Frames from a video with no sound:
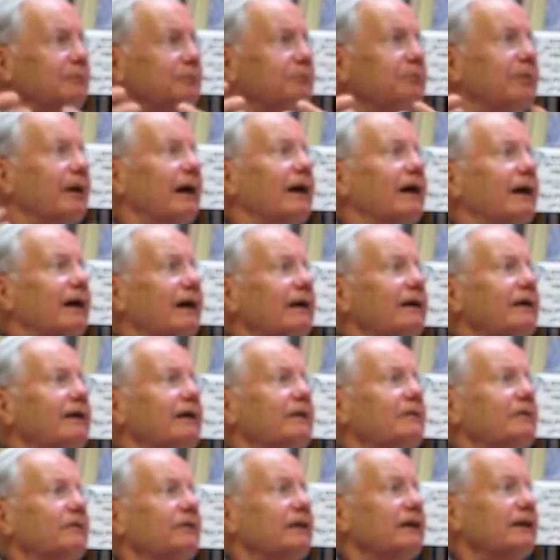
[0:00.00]
by
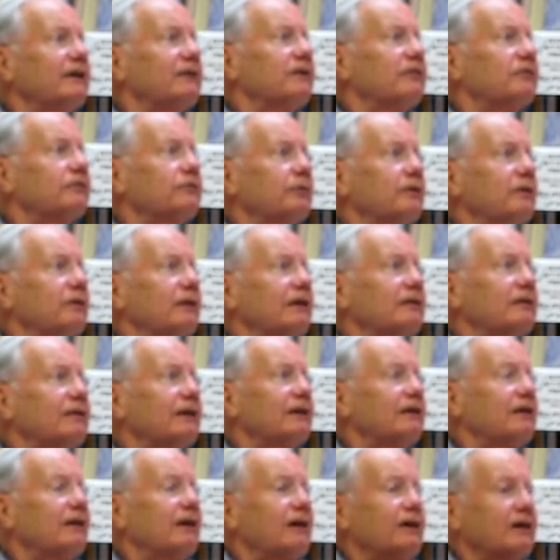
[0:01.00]
the industry that
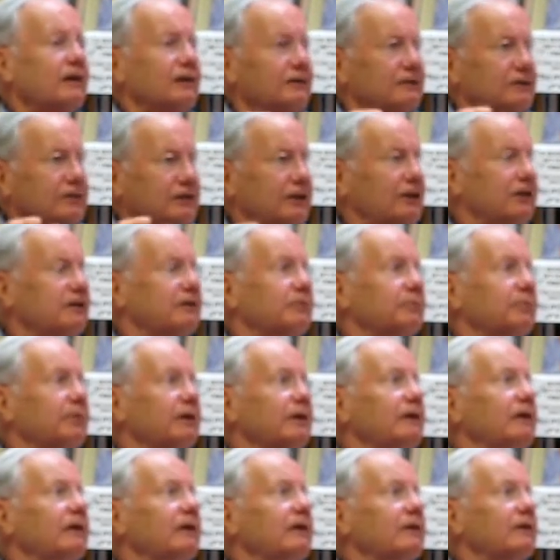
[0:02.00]
they tend to
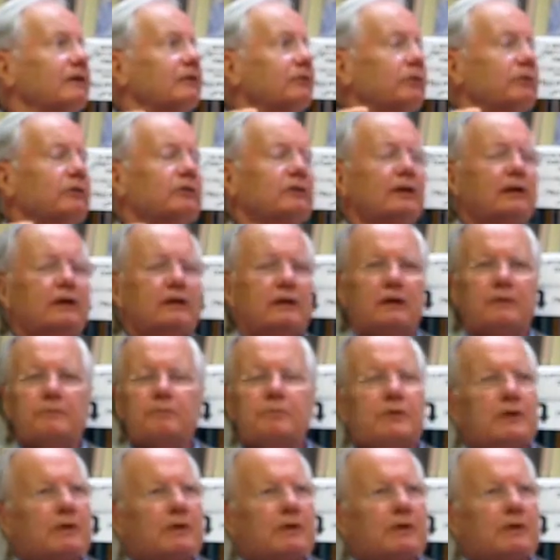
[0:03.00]
be critiquing.